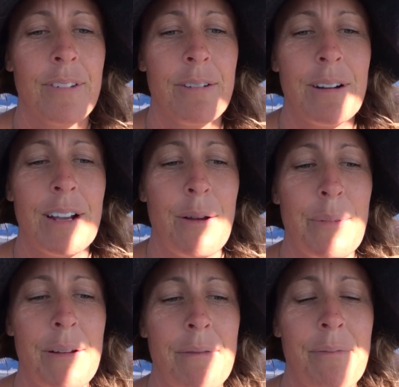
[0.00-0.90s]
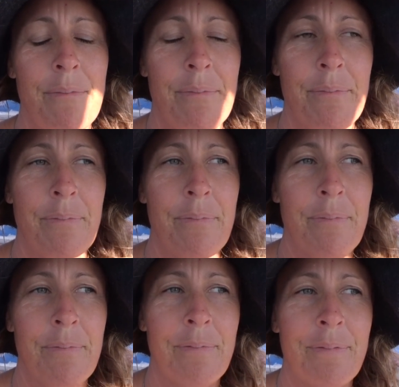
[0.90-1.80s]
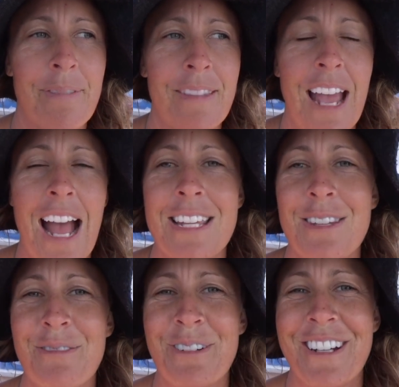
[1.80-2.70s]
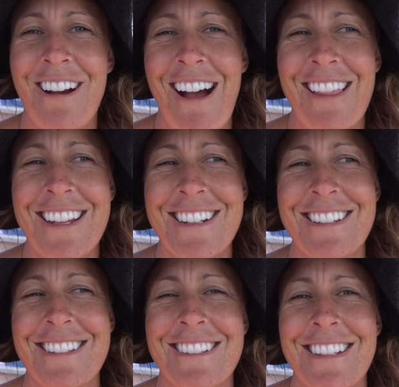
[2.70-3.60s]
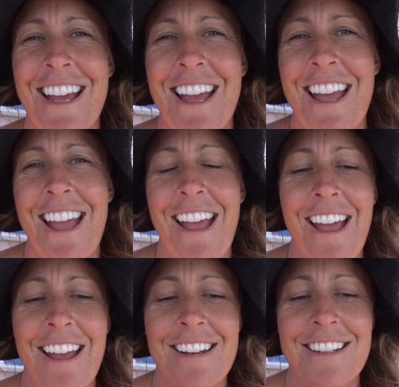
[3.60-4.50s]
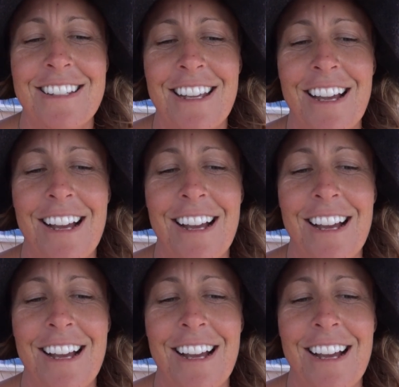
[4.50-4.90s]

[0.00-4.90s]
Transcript: where are we going, Belle? Hasslewood Island. And so